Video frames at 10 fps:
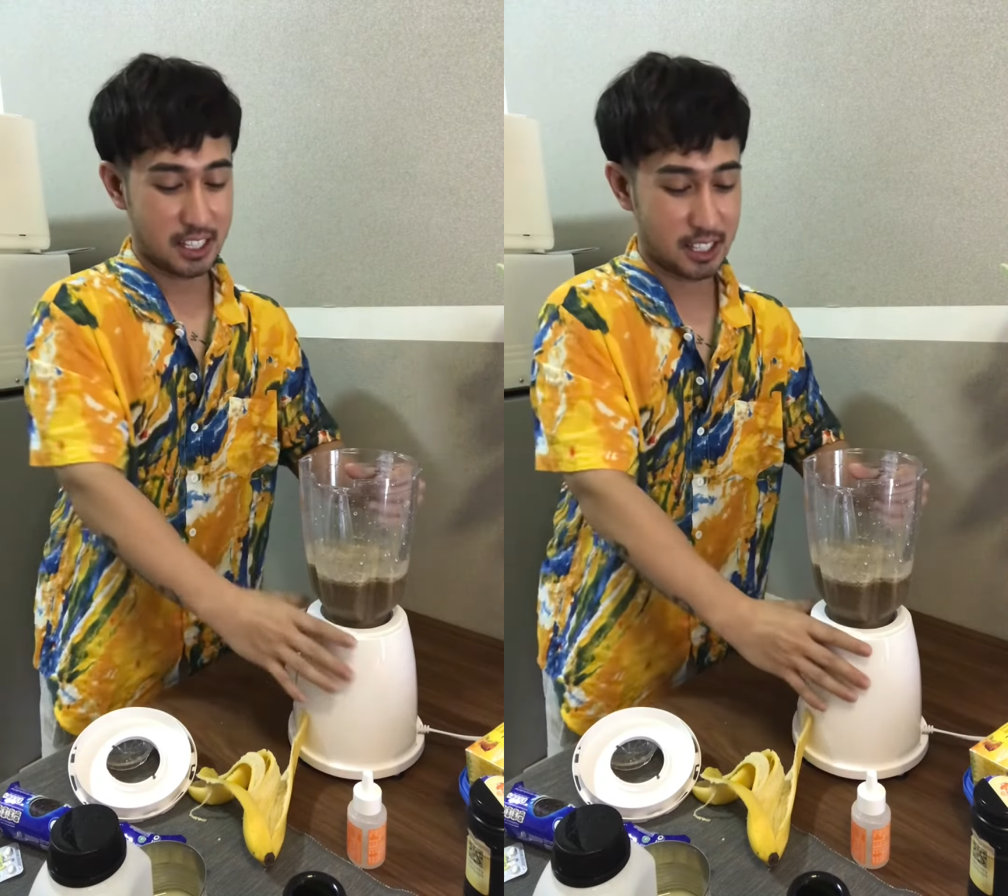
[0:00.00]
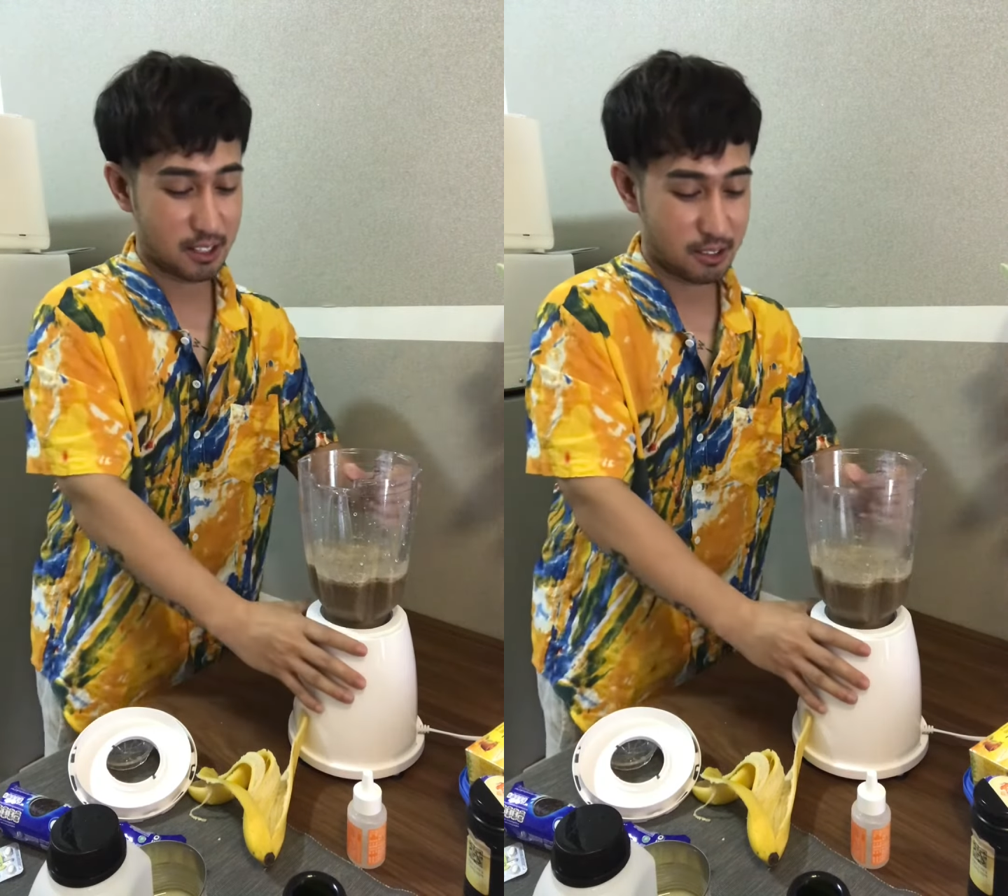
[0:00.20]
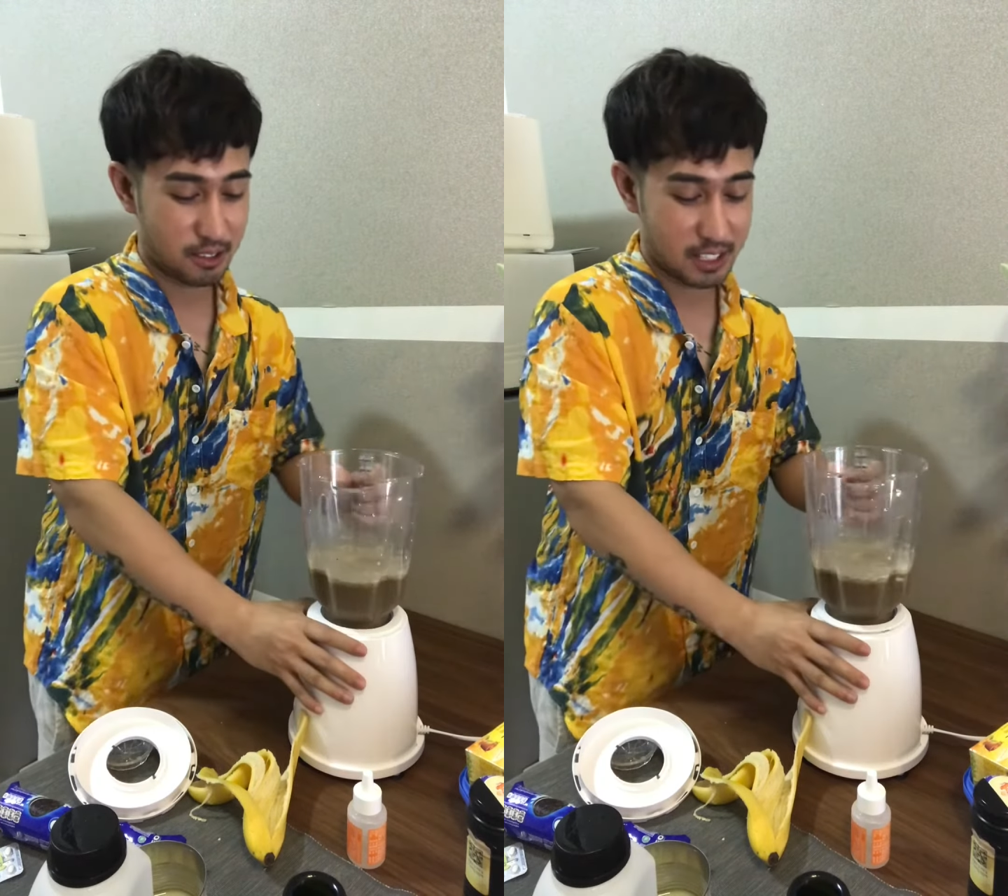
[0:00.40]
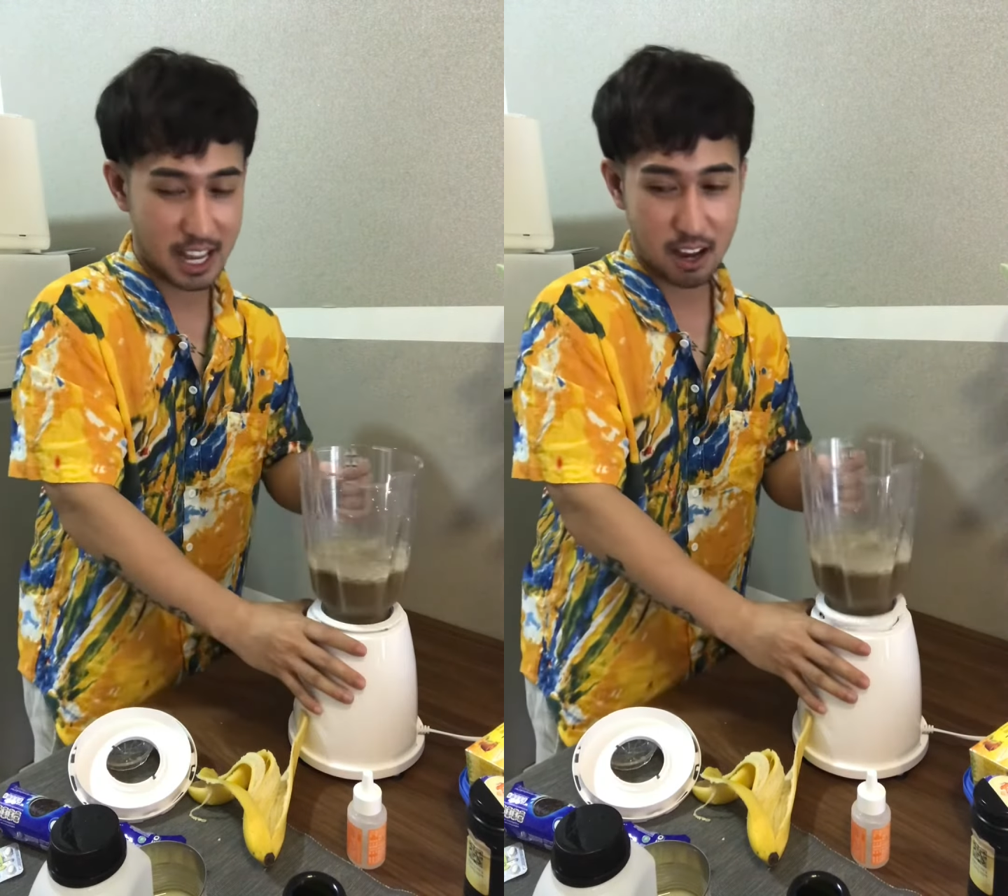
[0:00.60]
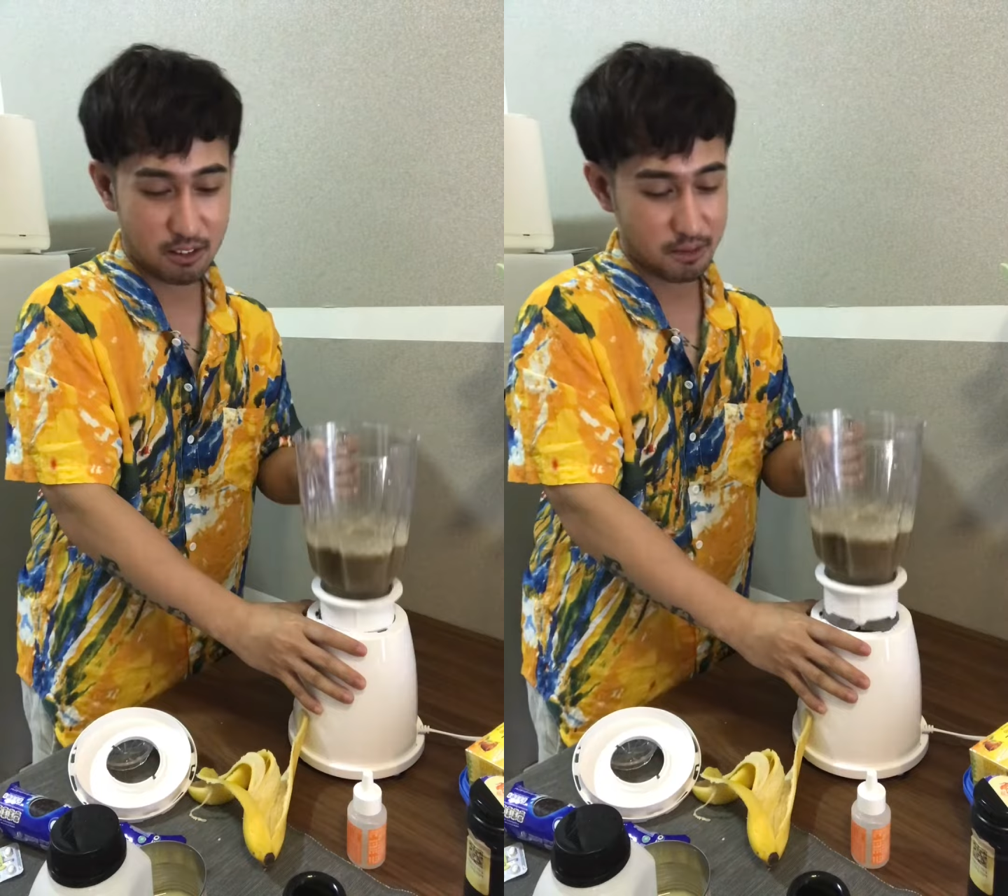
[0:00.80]
So
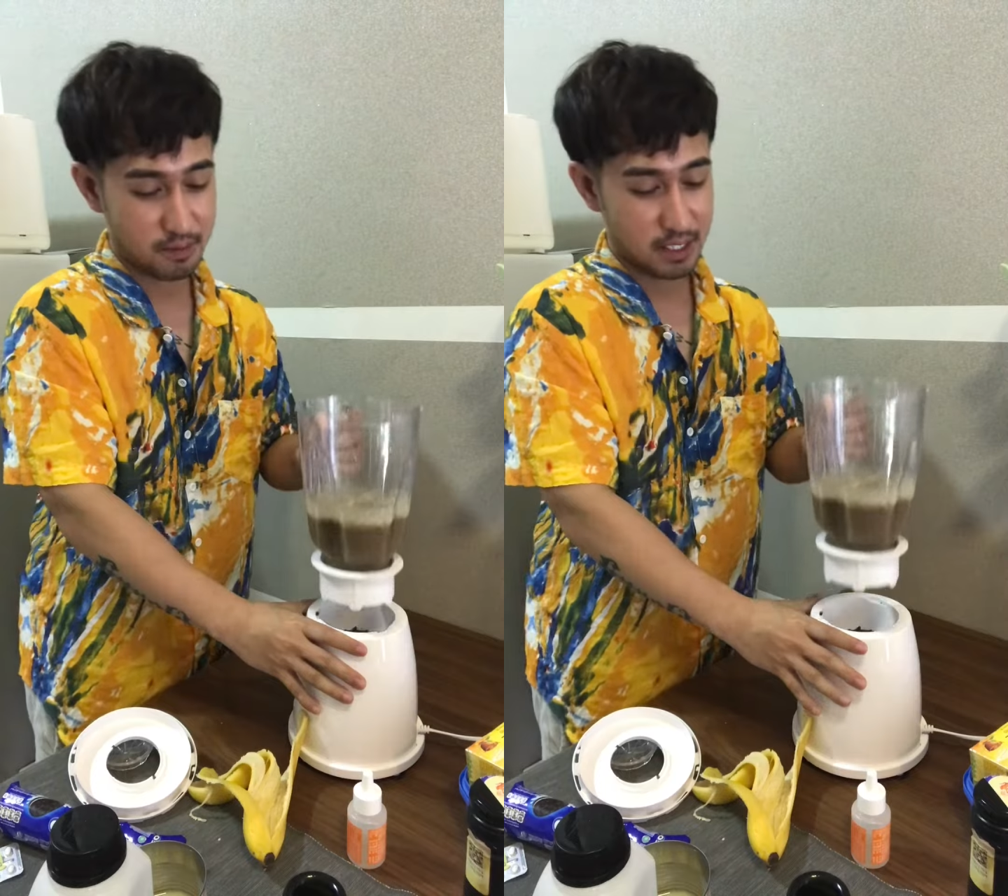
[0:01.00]
now